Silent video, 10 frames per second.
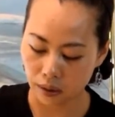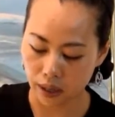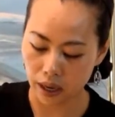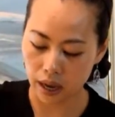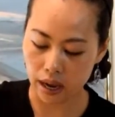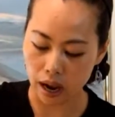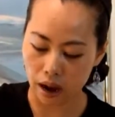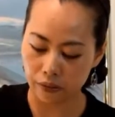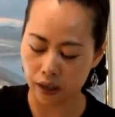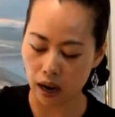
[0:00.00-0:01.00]
Okay,
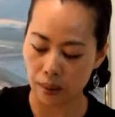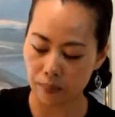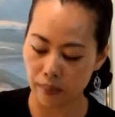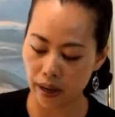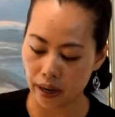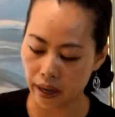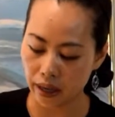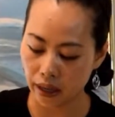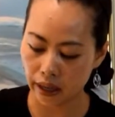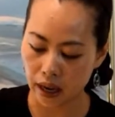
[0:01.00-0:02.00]
after a
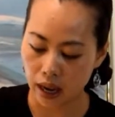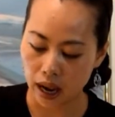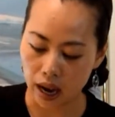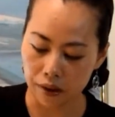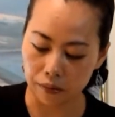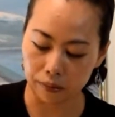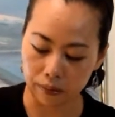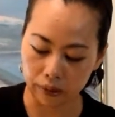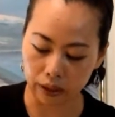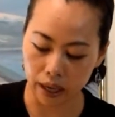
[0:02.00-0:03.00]
minute, I
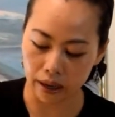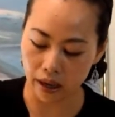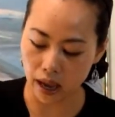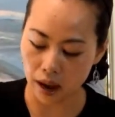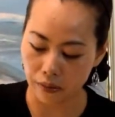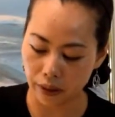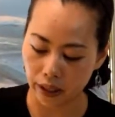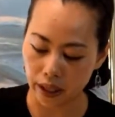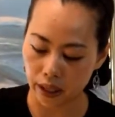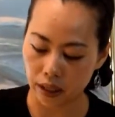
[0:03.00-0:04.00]
think
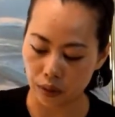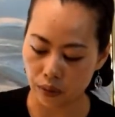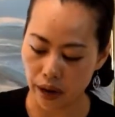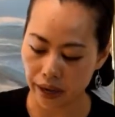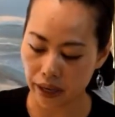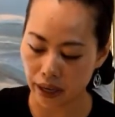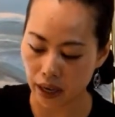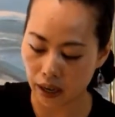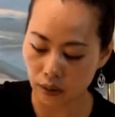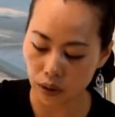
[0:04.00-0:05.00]
everything is ready
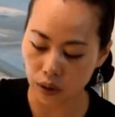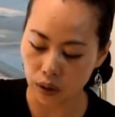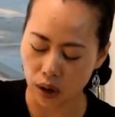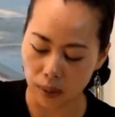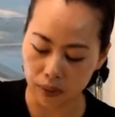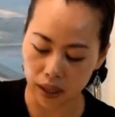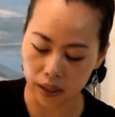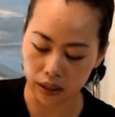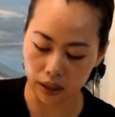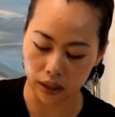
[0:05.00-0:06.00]
now, so I'm gonna
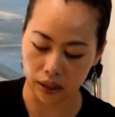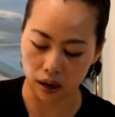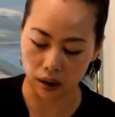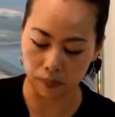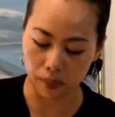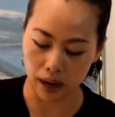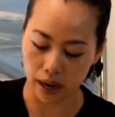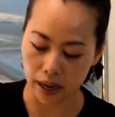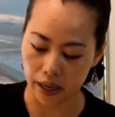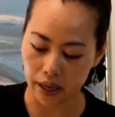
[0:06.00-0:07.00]
turn off
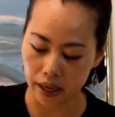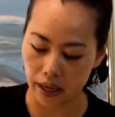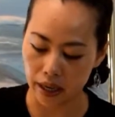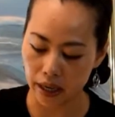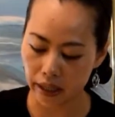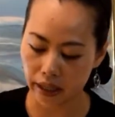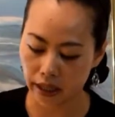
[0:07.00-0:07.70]
my heat.